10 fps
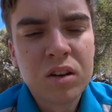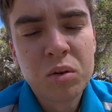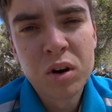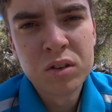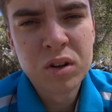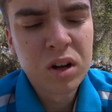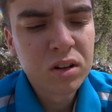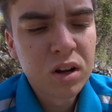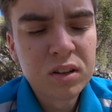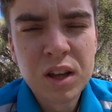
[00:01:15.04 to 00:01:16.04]
well,
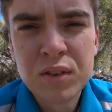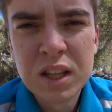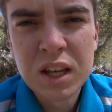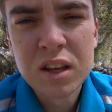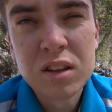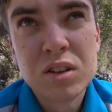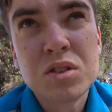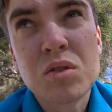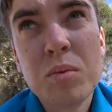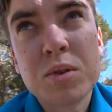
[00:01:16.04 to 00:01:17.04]
I'll leave a link in the
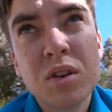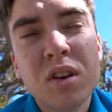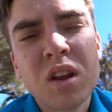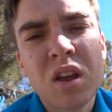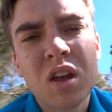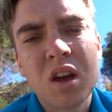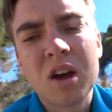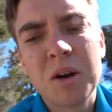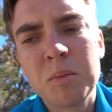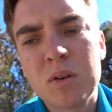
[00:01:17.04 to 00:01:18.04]
description
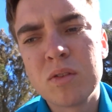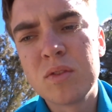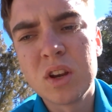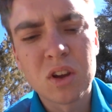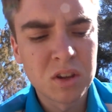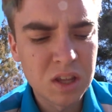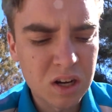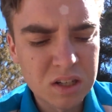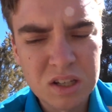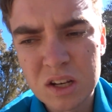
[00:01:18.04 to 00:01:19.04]
um, of a video that
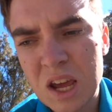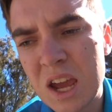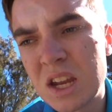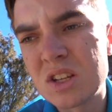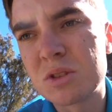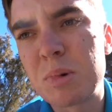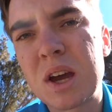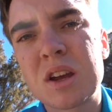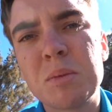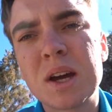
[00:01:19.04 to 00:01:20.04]
I did ages
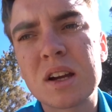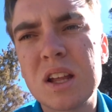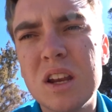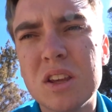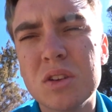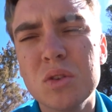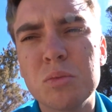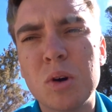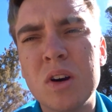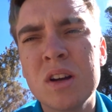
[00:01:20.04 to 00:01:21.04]
back about cleaning your
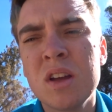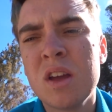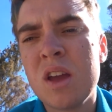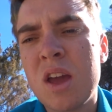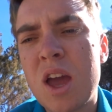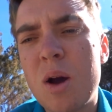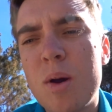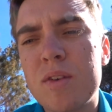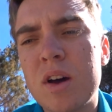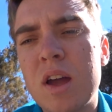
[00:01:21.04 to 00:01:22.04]
lawnmower.
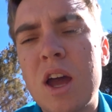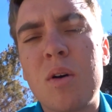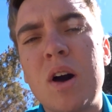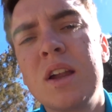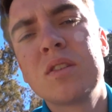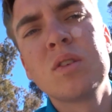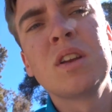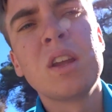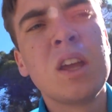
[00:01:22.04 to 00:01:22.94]
However, how I do it